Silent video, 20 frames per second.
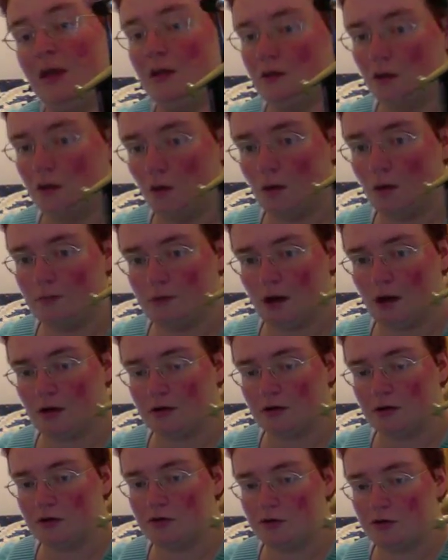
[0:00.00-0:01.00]
Now I'm not
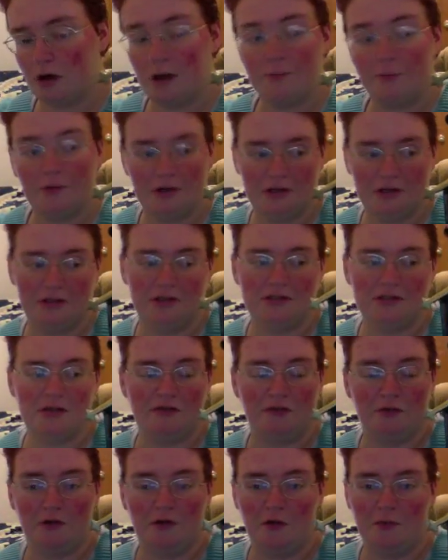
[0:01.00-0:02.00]
going to draw it, but it does have a
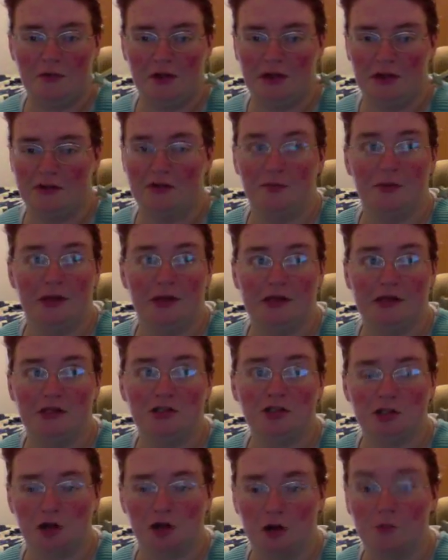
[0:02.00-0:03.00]
real blade. The blade is
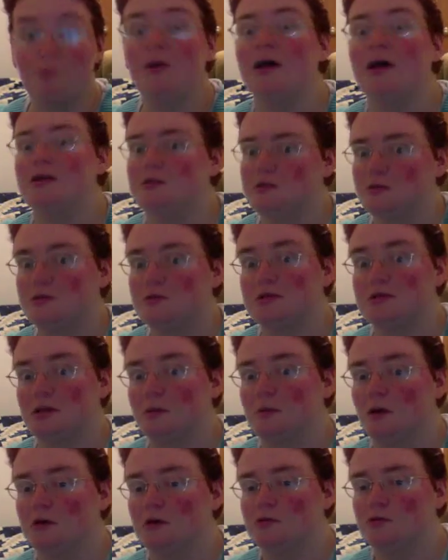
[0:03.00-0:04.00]
sharp, hence the reason I'm
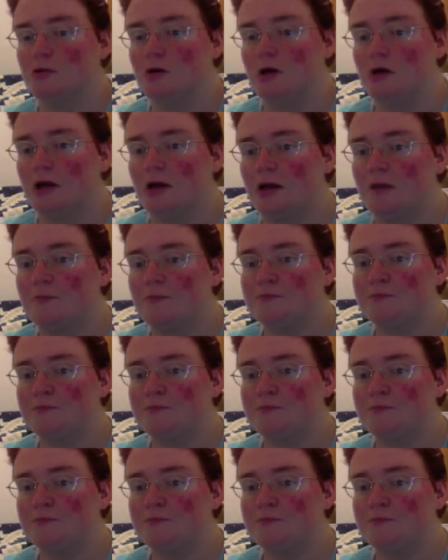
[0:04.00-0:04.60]
not drawing it.